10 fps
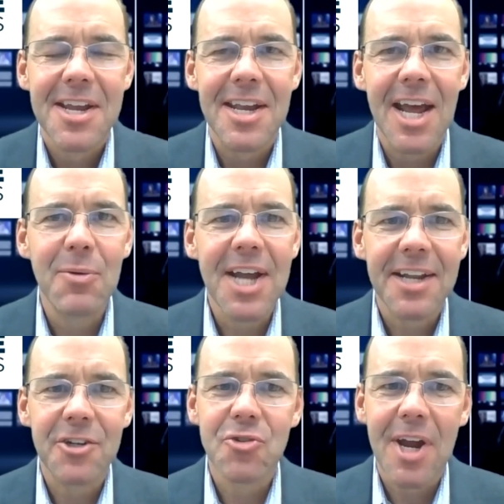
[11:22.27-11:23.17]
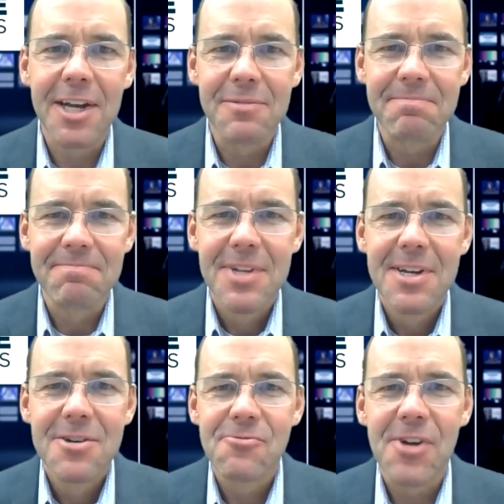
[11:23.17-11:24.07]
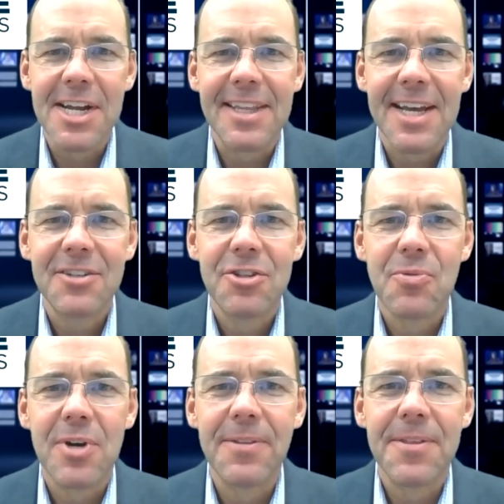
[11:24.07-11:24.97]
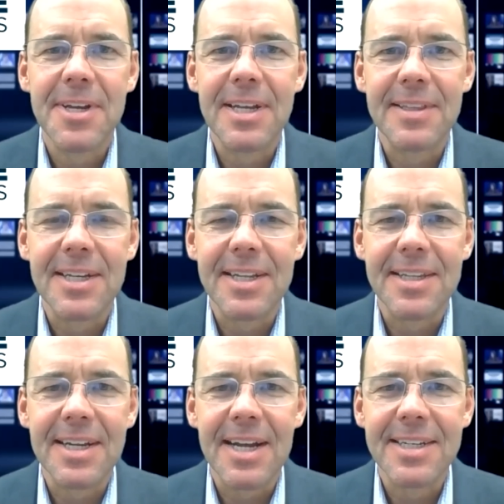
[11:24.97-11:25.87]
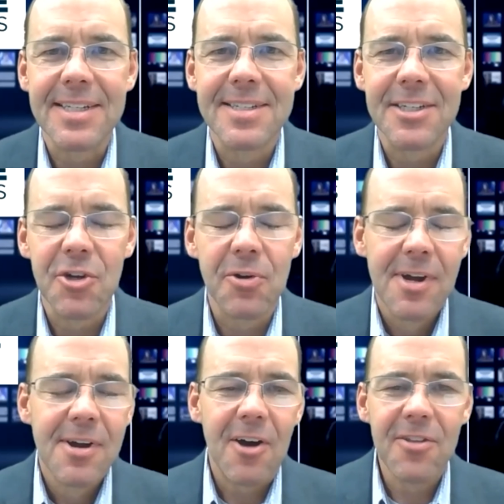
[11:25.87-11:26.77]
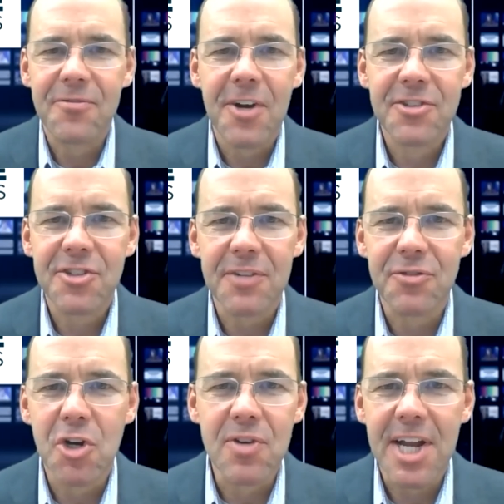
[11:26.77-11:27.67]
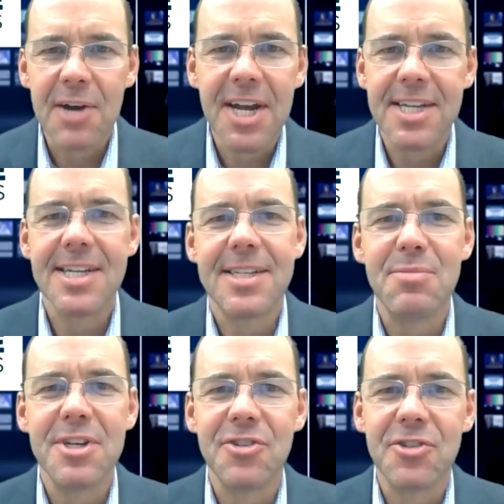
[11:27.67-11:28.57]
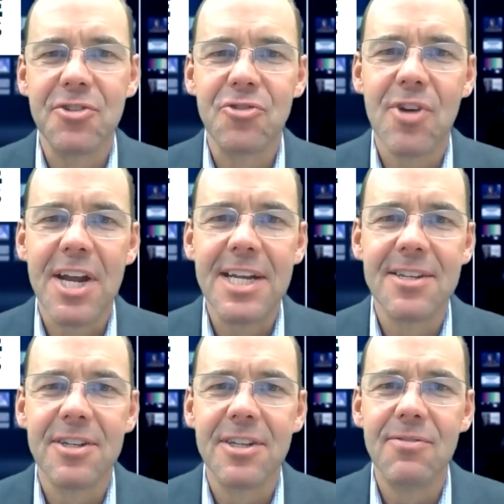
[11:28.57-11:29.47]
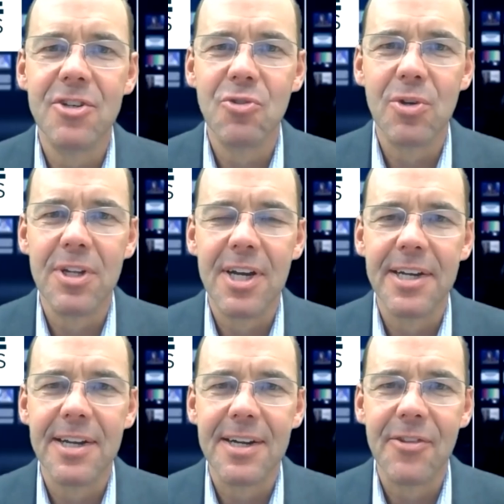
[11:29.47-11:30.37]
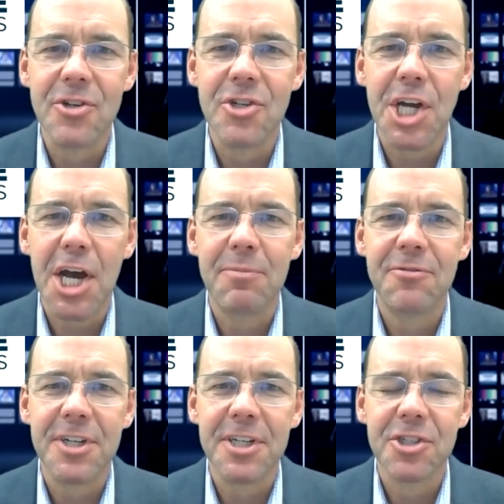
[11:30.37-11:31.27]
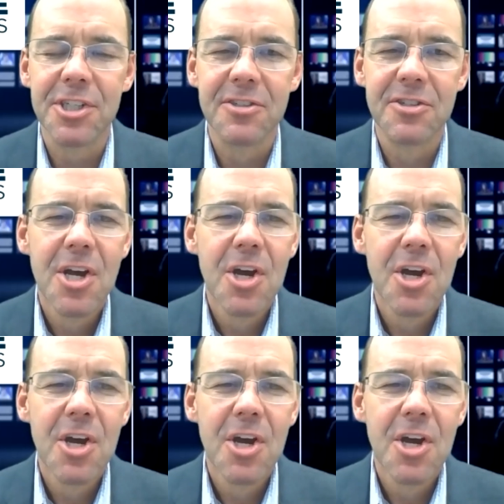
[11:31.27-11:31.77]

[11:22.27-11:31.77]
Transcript: Now we got to train them, right? That's the one thing that I could see. So all the fun stuff's over. Now we got to get to business and train this individual on their job functions.